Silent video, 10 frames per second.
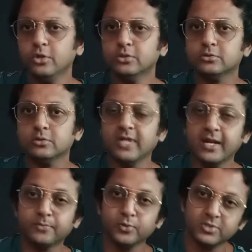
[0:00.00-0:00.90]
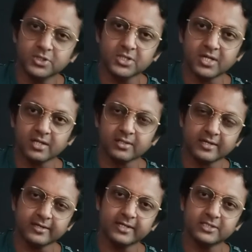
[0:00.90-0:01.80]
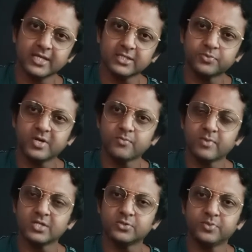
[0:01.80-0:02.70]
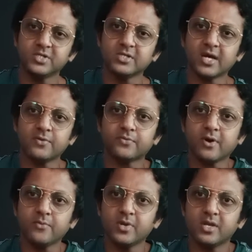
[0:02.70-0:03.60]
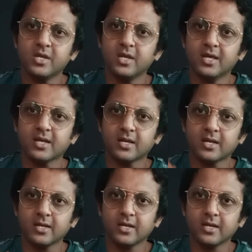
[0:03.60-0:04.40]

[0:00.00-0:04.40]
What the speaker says: So that positioning, that adjustment must be done from here